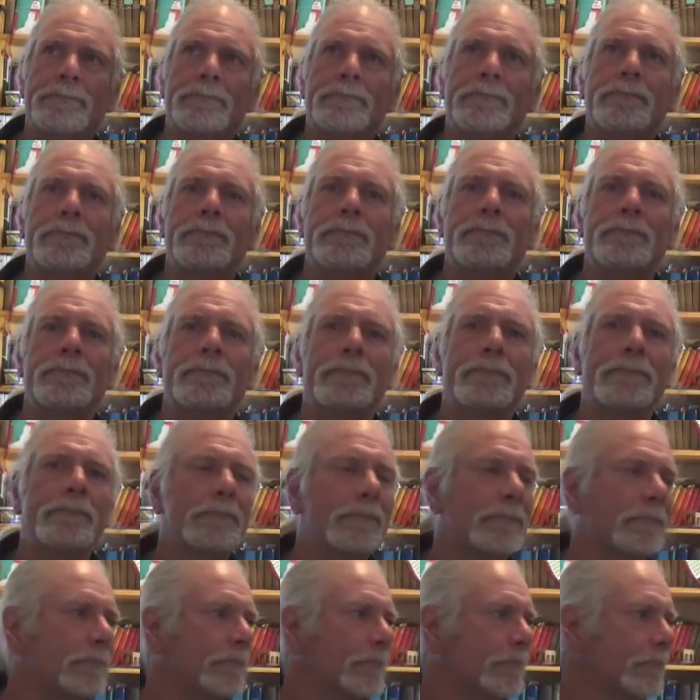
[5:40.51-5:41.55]

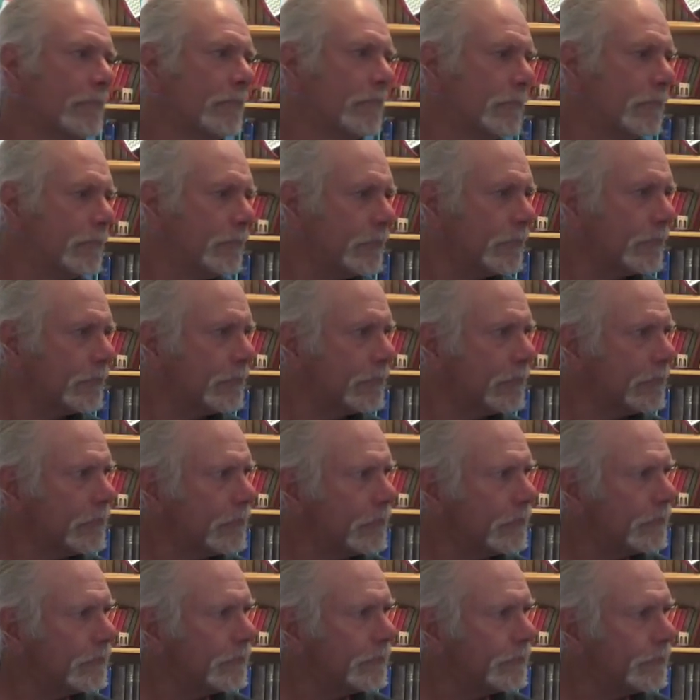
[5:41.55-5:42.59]

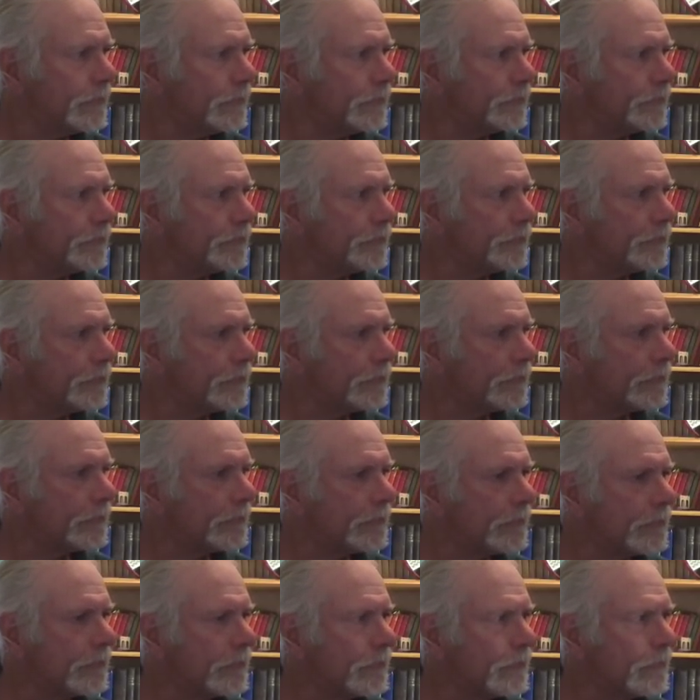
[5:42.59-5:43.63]

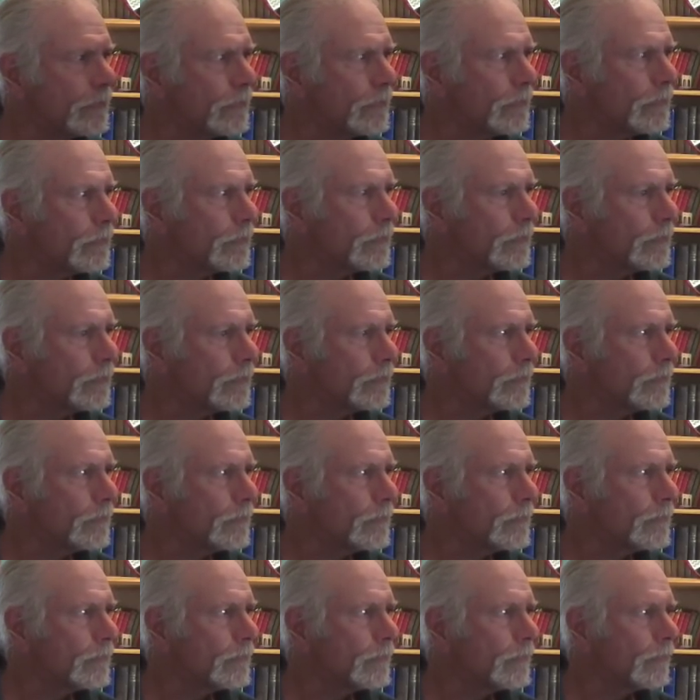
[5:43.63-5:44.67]

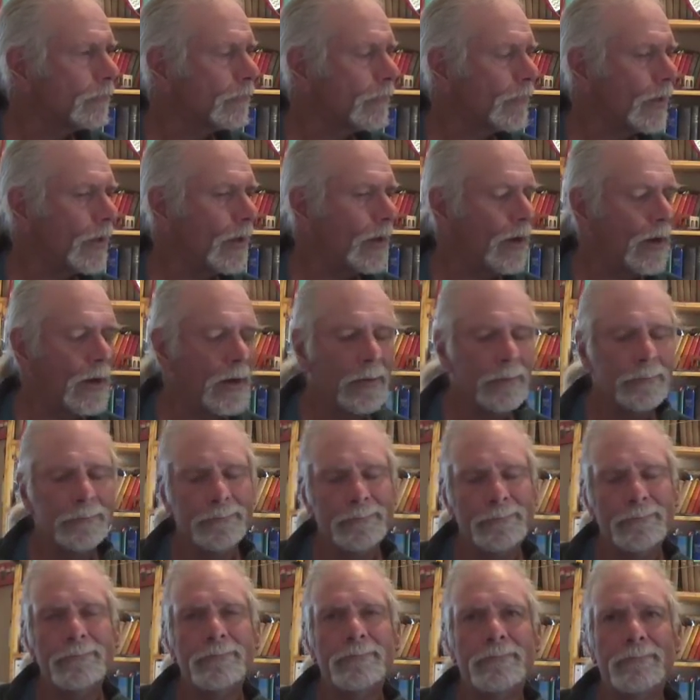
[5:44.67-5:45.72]

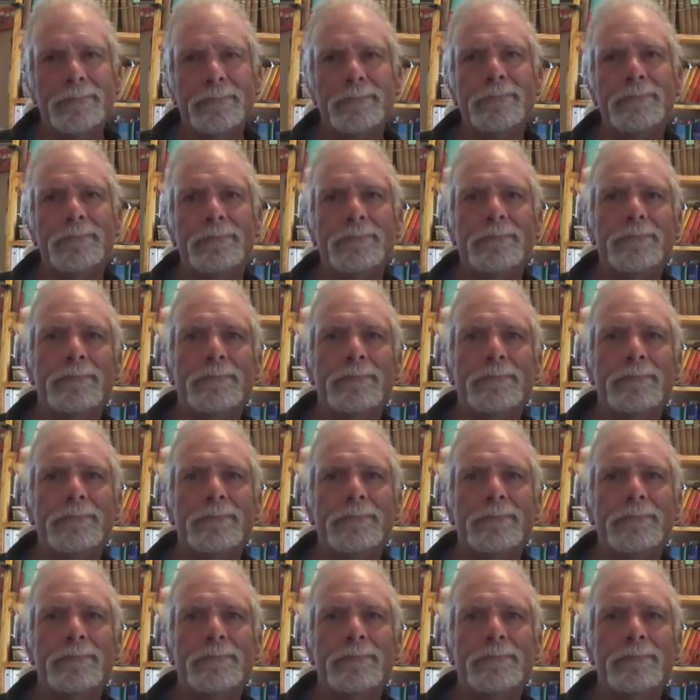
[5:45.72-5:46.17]
No words are spoken by the person on screen.